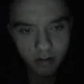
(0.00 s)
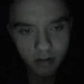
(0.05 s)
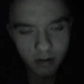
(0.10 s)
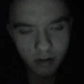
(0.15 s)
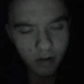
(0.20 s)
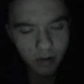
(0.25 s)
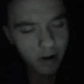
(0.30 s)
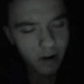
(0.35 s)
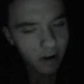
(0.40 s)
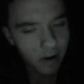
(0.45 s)

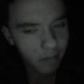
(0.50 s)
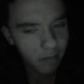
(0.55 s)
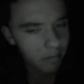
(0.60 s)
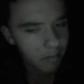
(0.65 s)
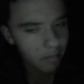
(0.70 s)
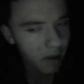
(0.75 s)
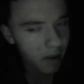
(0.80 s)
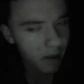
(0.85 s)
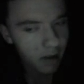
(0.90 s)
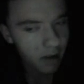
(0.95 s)
Okay,
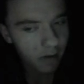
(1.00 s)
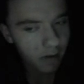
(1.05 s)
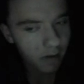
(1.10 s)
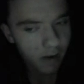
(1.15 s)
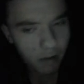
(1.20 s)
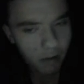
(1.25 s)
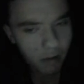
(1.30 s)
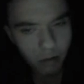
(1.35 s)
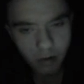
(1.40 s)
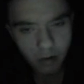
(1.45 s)
this
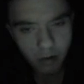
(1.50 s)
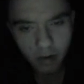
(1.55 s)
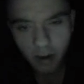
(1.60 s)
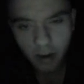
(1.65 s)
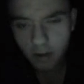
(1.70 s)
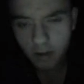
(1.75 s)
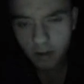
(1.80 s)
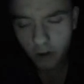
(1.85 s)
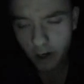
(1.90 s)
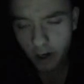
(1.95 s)
game's called
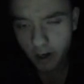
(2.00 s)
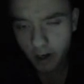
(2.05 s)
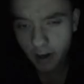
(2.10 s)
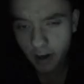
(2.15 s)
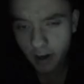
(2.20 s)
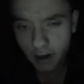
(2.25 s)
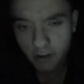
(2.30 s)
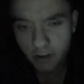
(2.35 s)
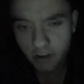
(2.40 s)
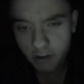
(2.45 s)
That Dragon
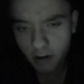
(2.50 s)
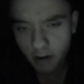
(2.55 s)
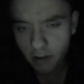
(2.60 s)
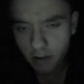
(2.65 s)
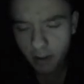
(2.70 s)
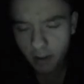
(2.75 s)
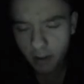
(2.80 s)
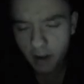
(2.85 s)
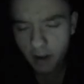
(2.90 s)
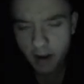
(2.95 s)
Cancer,
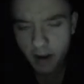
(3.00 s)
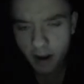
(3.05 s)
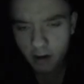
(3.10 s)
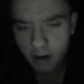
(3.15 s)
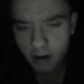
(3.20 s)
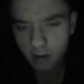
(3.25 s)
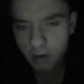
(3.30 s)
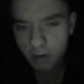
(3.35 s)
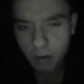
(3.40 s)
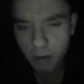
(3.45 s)
not That
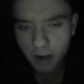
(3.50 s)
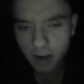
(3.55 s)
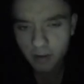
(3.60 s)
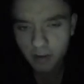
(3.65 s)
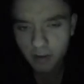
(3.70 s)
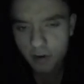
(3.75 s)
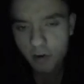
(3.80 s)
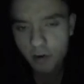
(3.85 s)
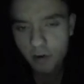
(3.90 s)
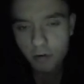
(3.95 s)
Outer Space
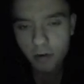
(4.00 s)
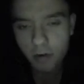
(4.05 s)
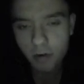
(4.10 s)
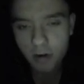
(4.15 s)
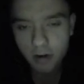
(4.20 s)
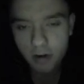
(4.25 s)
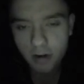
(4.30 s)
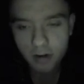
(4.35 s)
Dude.